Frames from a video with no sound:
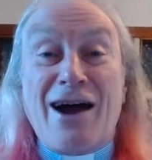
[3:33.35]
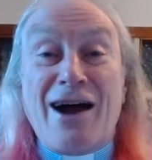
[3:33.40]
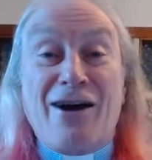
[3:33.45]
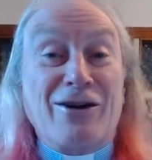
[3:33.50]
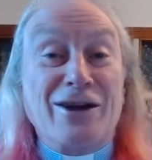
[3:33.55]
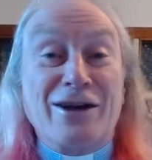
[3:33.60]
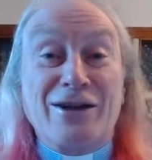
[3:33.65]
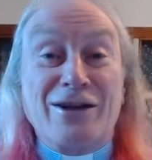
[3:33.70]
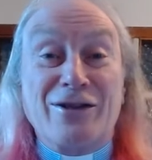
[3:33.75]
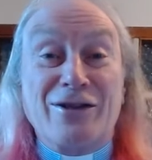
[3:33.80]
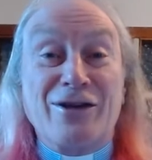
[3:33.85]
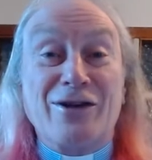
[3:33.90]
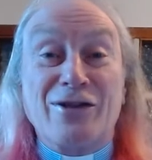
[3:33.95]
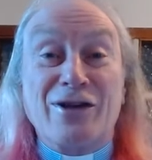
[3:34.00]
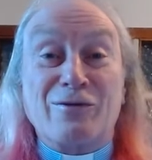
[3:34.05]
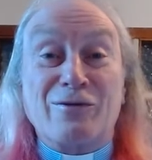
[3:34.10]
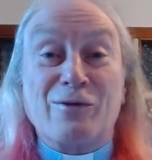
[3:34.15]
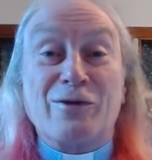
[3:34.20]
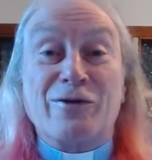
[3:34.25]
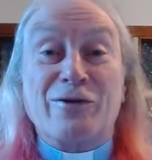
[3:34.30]
early that
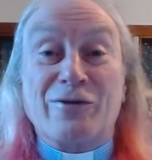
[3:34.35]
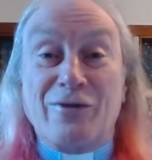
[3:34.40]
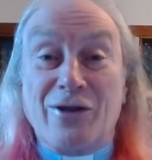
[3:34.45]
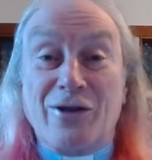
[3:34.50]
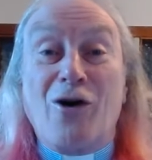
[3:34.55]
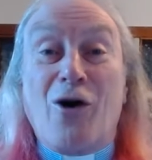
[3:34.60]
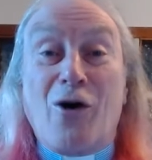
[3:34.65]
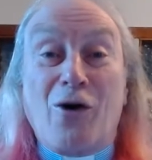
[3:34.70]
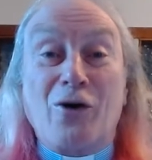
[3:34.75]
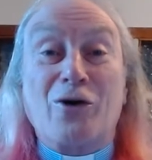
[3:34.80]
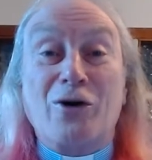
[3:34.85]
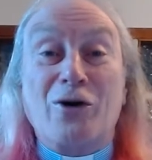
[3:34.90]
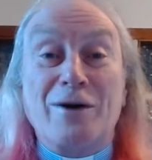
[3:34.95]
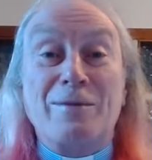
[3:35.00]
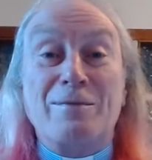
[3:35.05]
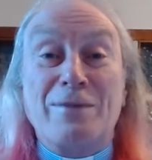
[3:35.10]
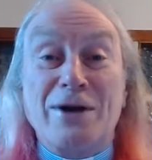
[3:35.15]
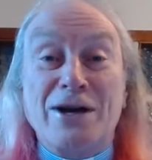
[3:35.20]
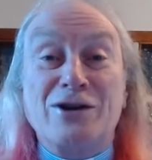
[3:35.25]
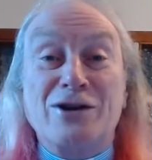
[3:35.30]
this was not going
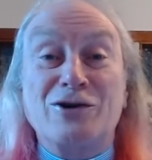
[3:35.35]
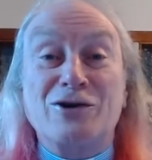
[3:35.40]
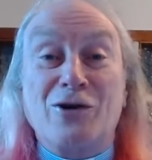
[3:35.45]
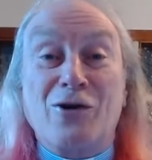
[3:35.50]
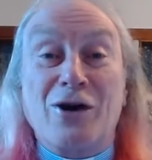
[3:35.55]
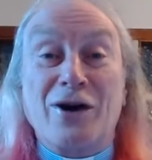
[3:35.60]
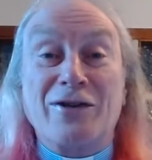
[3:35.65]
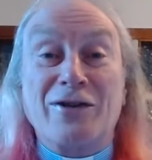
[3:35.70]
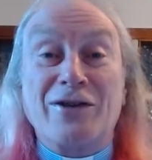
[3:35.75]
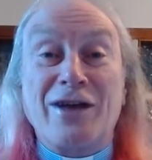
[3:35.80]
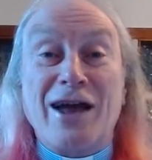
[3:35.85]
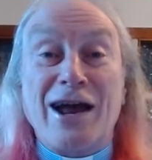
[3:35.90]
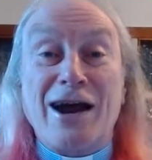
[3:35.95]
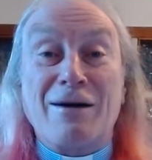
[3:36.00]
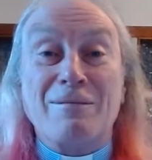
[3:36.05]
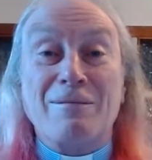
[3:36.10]
to be short term.